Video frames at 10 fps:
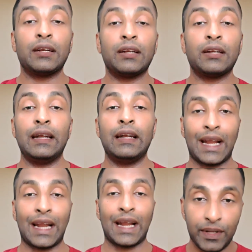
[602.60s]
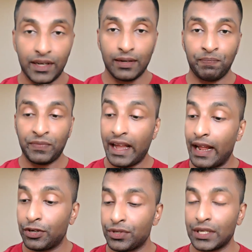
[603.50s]
remain transparent
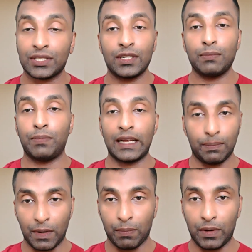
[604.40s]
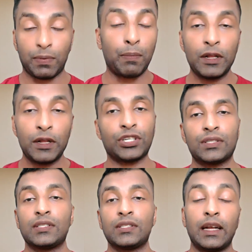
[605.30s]
and trusted by the public. Public trust
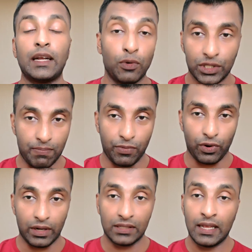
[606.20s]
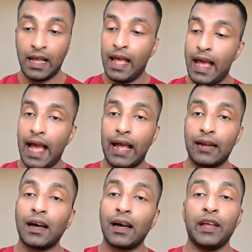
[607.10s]
is at most importance.
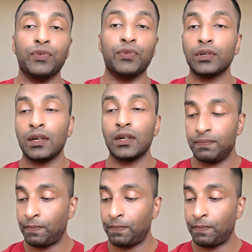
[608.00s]
And I would work